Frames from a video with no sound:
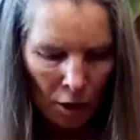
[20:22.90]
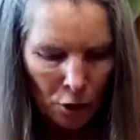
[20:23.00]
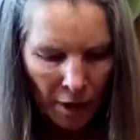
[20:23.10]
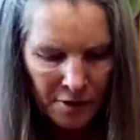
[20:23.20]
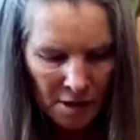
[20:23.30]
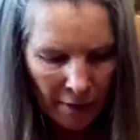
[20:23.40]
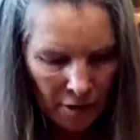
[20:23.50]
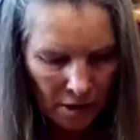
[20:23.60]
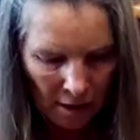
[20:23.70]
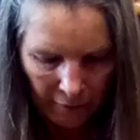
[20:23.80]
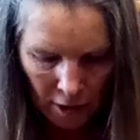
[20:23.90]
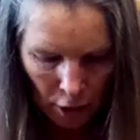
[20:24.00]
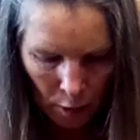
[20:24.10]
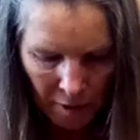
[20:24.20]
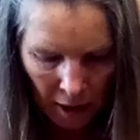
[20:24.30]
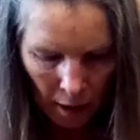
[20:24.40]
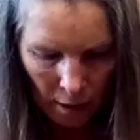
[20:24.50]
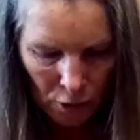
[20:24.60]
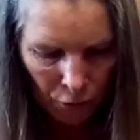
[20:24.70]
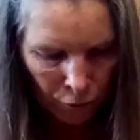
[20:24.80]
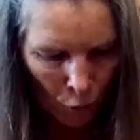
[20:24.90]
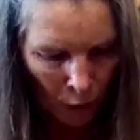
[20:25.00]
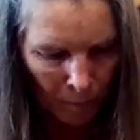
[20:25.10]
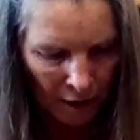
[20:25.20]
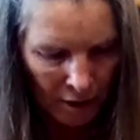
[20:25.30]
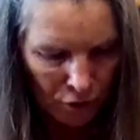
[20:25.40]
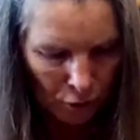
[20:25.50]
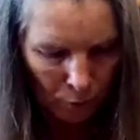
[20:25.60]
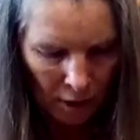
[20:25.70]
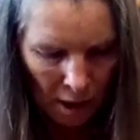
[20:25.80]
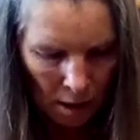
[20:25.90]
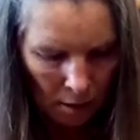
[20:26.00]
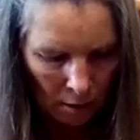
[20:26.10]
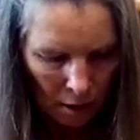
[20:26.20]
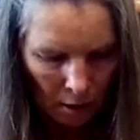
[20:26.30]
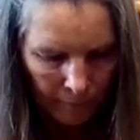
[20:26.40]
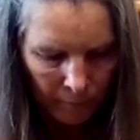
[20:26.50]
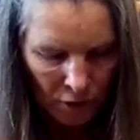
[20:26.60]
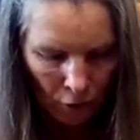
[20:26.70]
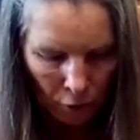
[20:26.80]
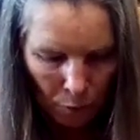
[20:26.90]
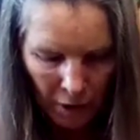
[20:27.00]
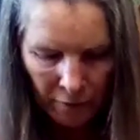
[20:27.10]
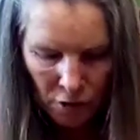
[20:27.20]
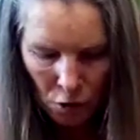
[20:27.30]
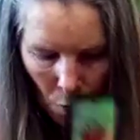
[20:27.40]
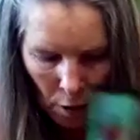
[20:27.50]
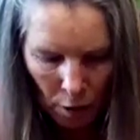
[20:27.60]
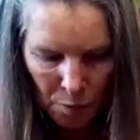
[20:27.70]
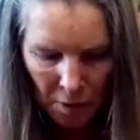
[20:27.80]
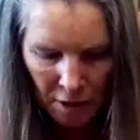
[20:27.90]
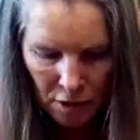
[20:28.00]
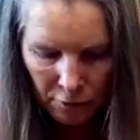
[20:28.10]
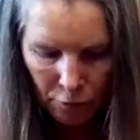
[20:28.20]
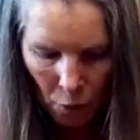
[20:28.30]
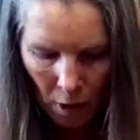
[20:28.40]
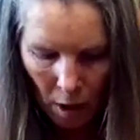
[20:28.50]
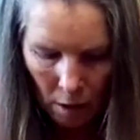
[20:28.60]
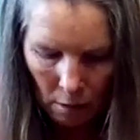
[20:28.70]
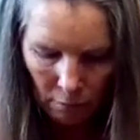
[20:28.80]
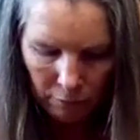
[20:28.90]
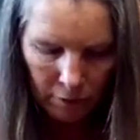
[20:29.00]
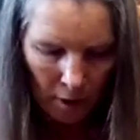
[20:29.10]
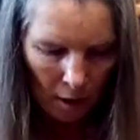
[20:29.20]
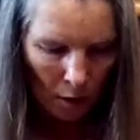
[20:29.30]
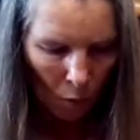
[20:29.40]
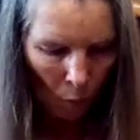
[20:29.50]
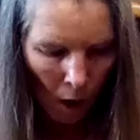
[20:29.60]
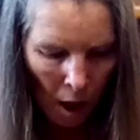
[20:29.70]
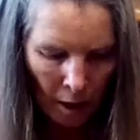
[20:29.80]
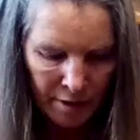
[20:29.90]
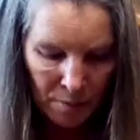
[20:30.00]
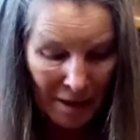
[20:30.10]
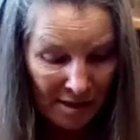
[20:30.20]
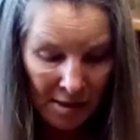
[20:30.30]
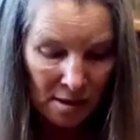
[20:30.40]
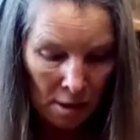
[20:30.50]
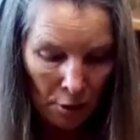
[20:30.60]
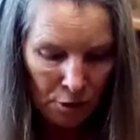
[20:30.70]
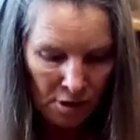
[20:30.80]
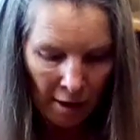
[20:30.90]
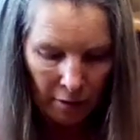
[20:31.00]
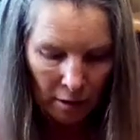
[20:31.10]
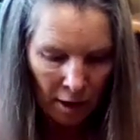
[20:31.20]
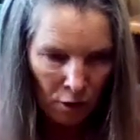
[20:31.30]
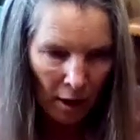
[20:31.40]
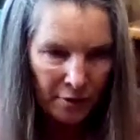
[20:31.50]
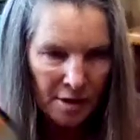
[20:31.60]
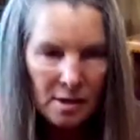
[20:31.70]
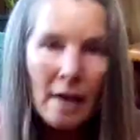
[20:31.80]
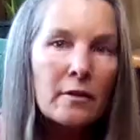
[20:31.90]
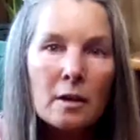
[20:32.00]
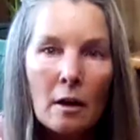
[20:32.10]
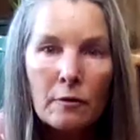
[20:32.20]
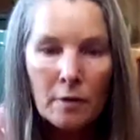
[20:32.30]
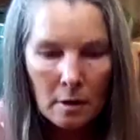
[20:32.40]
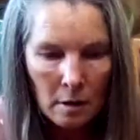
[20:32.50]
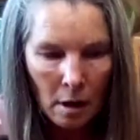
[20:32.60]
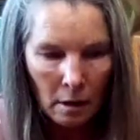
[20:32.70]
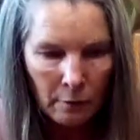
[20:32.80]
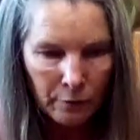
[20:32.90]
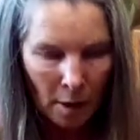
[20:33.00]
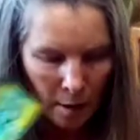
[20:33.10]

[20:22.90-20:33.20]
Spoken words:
You have 7-7 here because 4 plus 3, so the 3 of Swords plus the 4 of Wands makes this another 7, and you have the 7 of